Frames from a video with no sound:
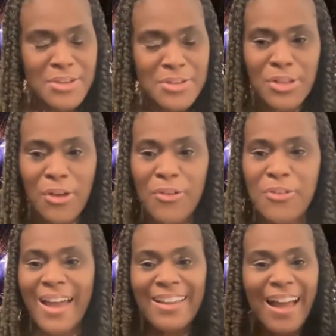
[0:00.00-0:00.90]
So
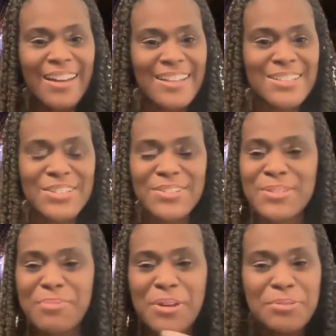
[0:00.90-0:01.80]
I got into
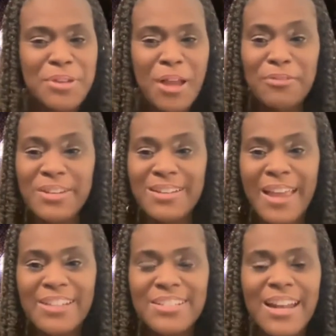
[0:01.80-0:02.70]
Springs Recovery
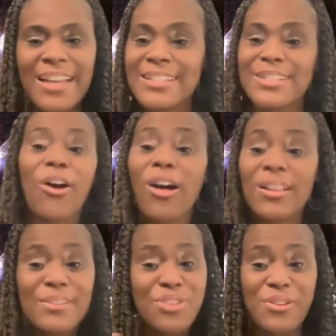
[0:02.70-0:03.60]
Connection. I did all
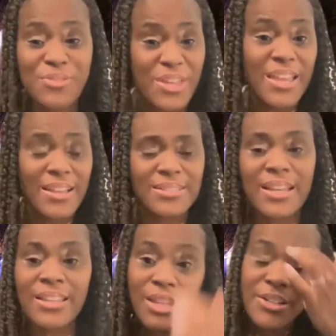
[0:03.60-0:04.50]
of their things
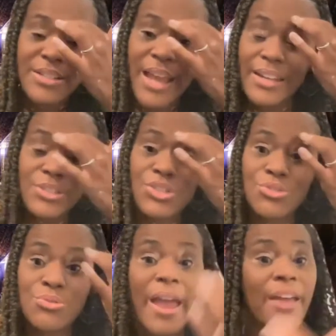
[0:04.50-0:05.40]
and learned how to
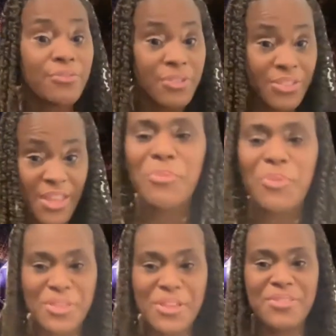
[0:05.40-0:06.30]
do everything
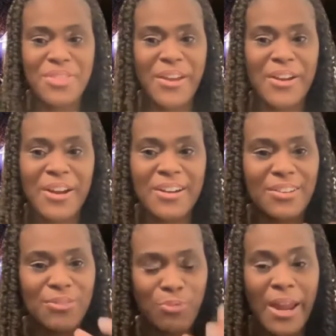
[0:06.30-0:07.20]
within their
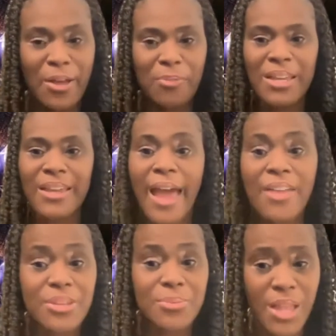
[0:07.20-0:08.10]
realm. And
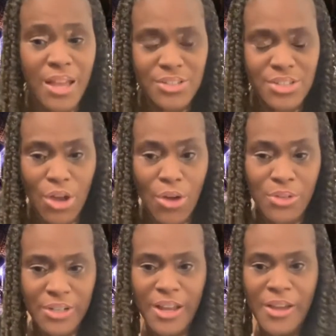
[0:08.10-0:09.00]
Kathy Plush, the
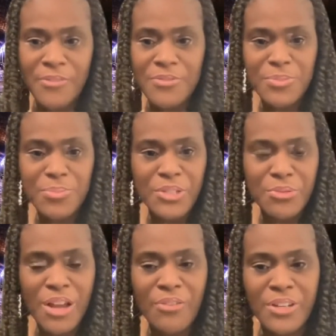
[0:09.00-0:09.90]
owner of Springs
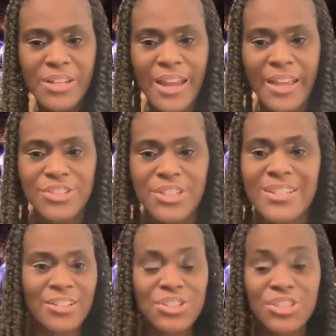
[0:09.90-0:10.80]
Recovery
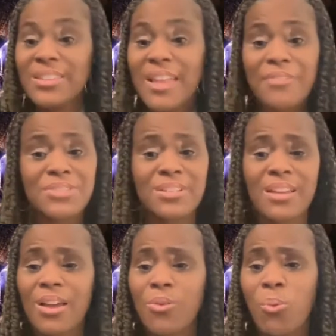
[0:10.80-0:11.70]
Connection, she left it
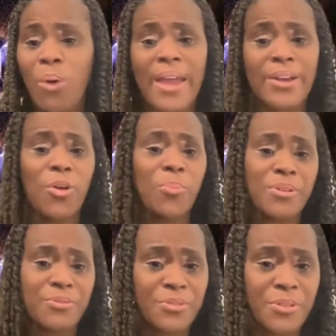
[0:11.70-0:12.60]
wide
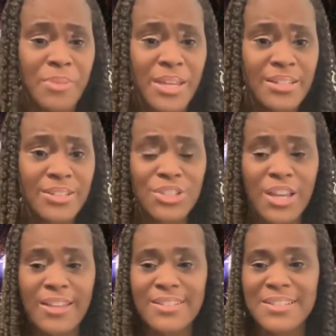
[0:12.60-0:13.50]
open for me to
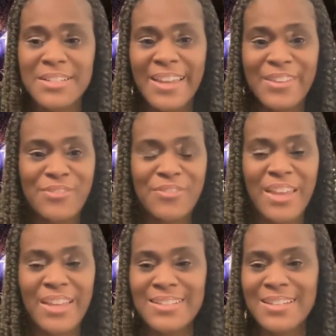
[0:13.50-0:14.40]
just
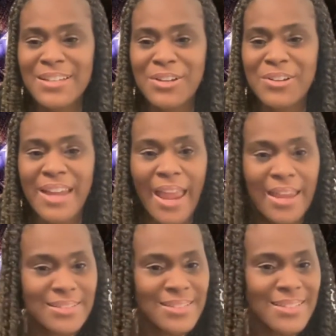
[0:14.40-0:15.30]
invent,
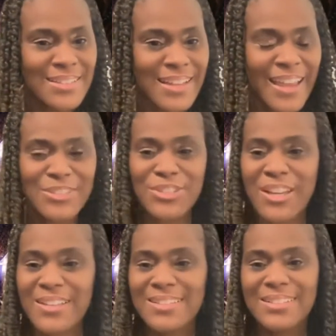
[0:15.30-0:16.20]
create, and
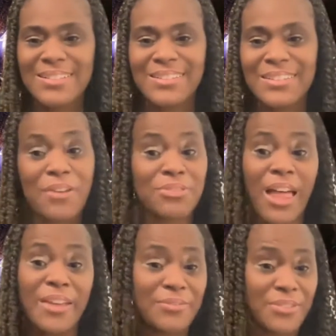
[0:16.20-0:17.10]
just love
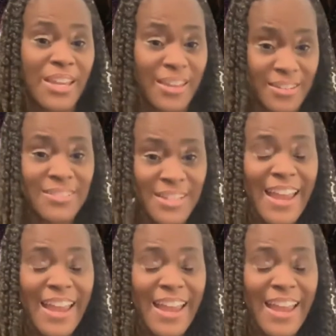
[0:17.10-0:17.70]
life again.